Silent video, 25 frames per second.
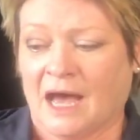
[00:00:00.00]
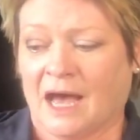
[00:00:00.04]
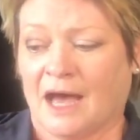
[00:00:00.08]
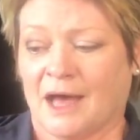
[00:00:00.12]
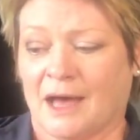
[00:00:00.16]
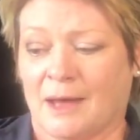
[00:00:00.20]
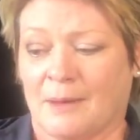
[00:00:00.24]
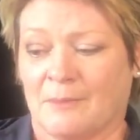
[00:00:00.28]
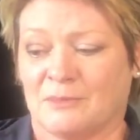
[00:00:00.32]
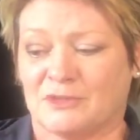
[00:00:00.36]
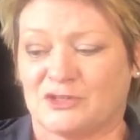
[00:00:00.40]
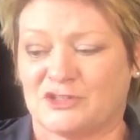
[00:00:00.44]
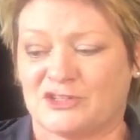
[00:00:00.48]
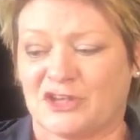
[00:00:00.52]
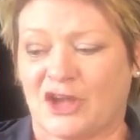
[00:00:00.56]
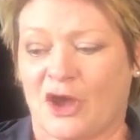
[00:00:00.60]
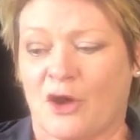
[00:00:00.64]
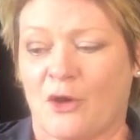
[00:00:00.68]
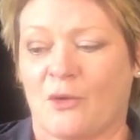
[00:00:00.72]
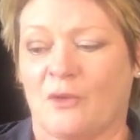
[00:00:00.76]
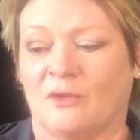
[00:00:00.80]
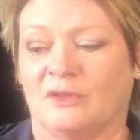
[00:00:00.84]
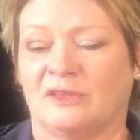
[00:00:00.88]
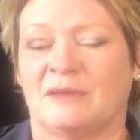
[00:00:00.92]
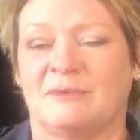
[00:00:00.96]
Um,
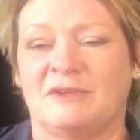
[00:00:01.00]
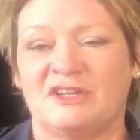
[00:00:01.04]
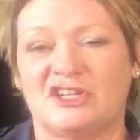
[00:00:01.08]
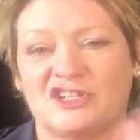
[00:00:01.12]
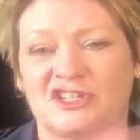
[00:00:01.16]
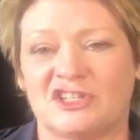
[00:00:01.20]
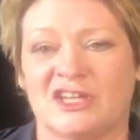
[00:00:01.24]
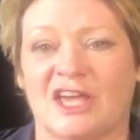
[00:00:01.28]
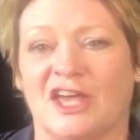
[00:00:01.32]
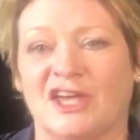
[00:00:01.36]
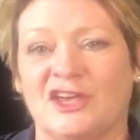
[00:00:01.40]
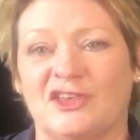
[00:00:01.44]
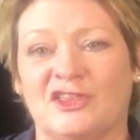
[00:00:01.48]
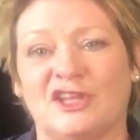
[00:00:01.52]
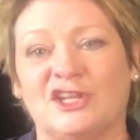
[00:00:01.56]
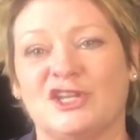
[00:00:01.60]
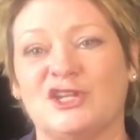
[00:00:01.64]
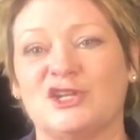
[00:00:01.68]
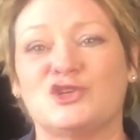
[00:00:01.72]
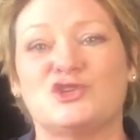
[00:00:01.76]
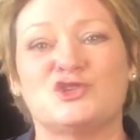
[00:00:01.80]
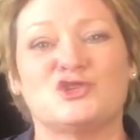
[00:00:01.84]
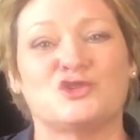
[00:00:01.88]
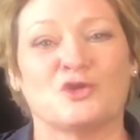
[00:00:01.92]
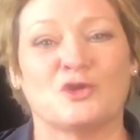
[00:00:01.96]
so let me just tell you the
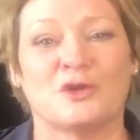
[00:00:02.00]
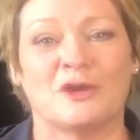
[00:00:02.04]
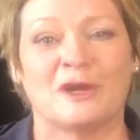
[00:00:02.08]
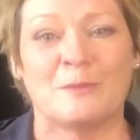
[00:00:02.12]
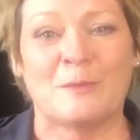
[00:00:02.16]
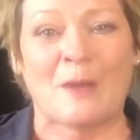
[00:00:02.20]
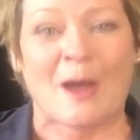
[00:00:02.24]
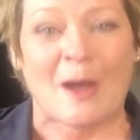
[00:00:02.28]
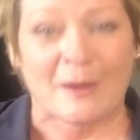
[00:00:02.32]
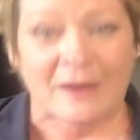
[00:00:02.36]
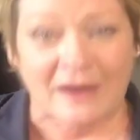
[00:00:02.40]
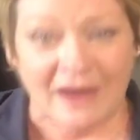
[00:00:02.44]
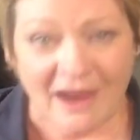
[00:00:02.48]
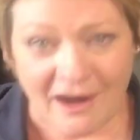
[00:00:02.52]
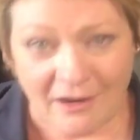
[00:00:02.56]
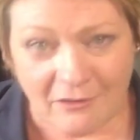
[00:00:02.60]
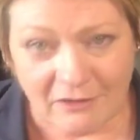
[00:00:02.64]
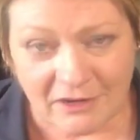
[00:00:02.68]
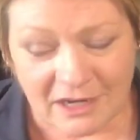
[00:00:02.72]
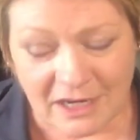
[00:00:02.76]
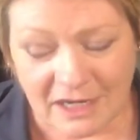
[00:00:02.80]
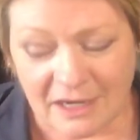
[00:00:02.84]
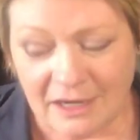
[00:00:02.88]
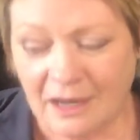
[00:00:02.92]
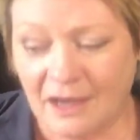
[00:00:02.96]
little story about
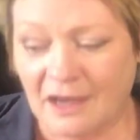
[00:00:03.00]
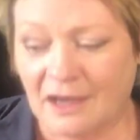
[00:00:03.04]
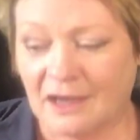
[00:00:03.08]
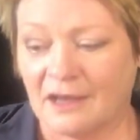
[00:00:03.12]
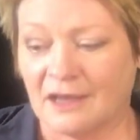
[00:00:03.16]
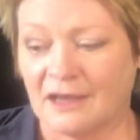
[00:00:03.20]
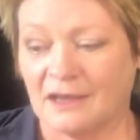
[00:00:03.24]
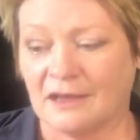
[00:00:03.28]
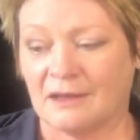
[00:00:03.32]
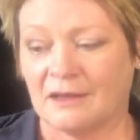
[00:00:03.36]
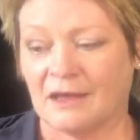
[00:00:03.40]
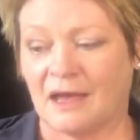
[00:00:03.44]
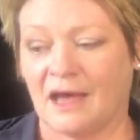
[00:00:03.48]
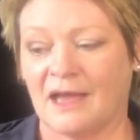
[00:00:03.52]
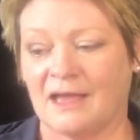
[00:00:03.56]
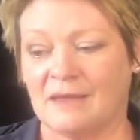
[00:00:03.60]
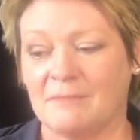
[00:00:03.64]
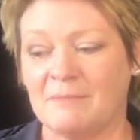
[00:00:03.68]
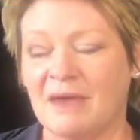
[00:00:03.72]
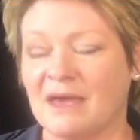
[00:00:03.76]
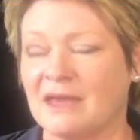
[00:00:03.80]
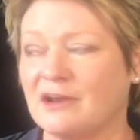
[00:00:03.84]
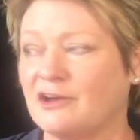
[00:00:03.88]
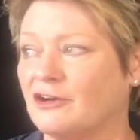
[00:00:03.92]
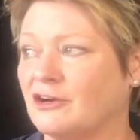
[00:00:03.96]
Cari. Uh, I
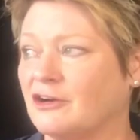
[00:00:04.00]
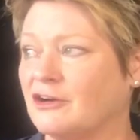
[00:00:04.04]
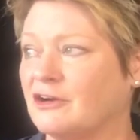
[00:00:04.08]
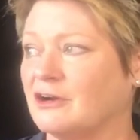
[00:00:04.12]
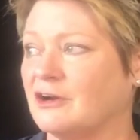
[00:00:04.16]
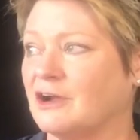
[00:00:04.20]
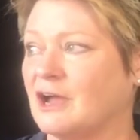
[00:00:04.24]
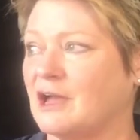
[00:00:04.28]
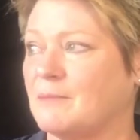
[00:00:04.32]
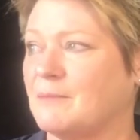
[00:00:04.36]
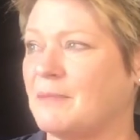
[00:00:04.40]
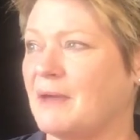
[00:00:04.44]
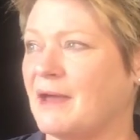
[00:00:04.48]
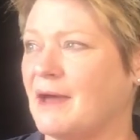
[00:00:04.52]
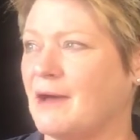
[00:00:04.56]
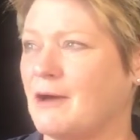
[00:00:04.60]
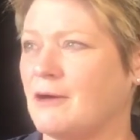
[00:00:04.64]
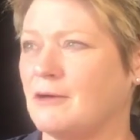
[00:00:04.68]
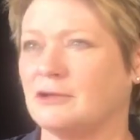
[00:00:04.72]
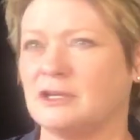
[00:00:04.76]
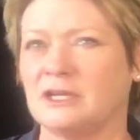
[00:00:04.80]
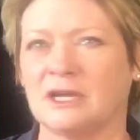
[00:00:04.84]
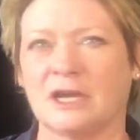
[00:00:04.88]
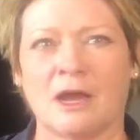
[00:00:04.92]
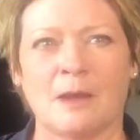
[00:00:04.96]
met her
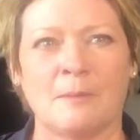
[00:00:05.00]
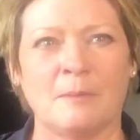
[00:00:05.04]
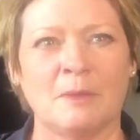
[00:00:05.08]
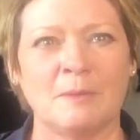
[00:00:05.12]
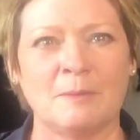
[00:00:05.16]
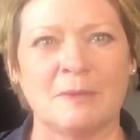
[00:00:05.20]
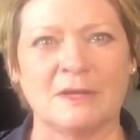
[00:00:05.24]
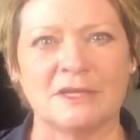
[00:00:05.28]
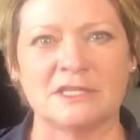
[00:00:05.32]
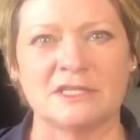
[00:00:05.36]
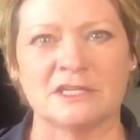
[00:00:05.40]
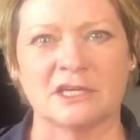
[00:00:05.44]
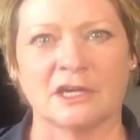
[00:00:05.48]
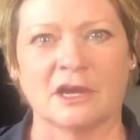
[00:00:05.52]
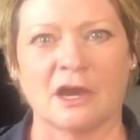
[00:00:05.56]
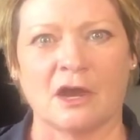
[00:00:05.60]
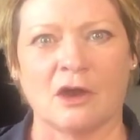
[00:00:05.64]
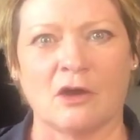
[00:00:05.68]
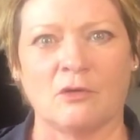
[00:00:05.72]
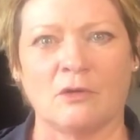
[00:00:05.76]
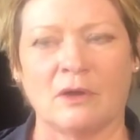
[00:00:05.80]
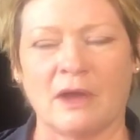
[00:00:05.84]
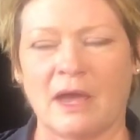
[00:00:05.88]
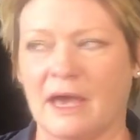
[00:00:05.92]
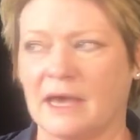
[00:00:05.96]
about a couple months
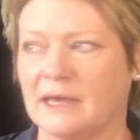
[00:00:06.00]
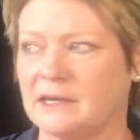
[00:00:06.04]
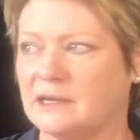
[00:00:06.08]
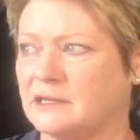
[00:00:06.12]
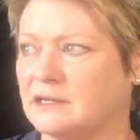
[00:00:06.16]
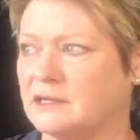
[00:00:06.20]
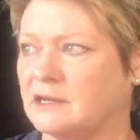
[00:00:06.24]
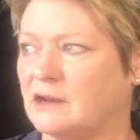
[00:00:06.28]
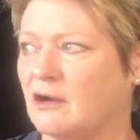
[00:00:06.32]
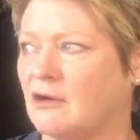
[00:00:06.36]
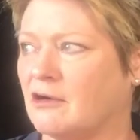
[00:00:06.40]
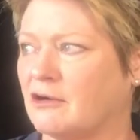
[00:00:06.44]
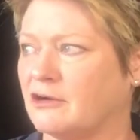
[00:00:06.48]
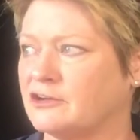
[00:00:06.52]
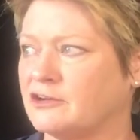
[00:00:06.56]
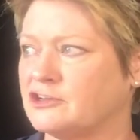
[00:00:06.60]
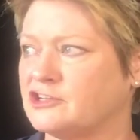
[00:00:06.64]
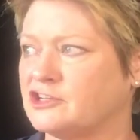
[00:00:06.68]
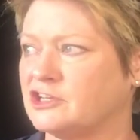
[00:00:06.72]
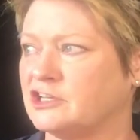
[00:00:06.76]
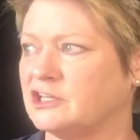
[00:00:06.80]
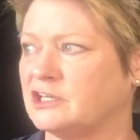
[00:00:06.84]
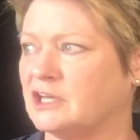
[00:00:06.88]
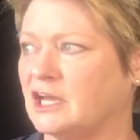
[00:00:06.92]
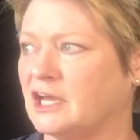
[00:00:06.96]
ago at an
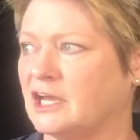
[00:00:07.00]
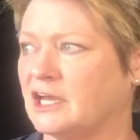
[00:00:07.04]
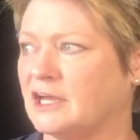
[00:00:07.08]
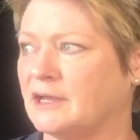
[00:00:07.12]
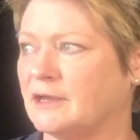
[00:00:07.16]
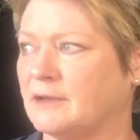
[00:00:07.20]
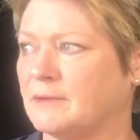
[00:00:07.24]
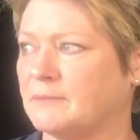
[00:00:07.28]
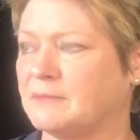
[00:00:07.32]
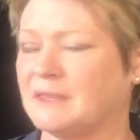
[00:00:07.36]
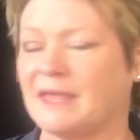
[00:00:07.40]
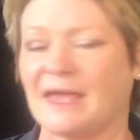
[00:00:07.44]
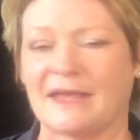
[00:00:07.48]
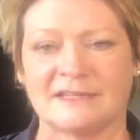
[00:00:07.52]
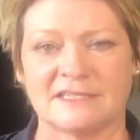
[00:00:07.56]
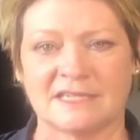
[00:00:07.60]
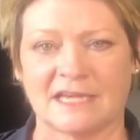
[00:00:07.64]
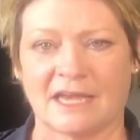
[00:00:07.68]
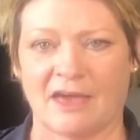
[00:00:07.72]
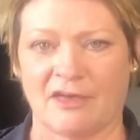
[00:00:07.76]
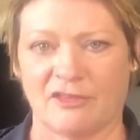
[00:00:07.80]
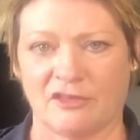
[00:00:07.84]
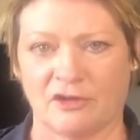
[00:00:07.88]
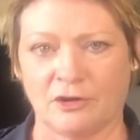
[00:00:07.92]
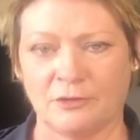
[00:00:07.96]
art uh, get
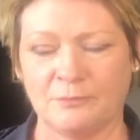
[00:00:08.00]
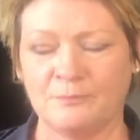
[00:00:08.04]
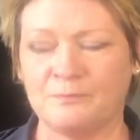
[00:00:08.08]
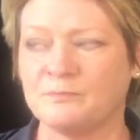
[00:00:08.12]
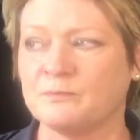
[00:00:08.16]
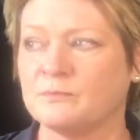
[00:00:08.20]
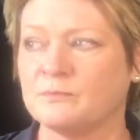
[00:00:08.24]
together